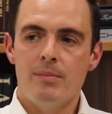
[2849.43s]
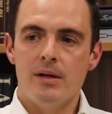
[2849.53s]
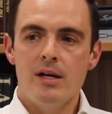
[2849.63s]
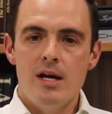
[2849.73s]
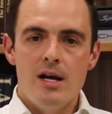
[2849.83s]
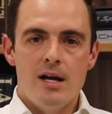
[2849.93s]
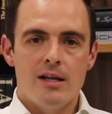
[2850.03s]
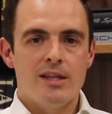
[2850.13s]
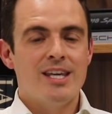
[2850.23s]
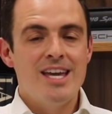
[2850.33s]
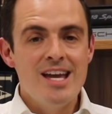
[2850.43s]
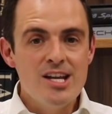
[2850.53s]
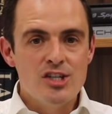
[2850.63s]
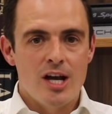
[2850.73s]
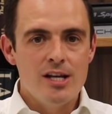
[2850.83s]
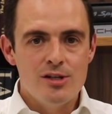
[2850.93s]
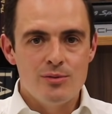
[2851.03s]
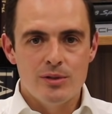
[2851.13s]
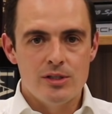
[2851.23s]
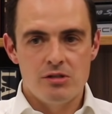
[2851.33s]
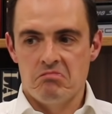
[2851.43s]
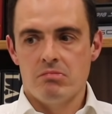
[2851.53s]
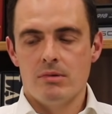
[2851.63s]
but the gear change was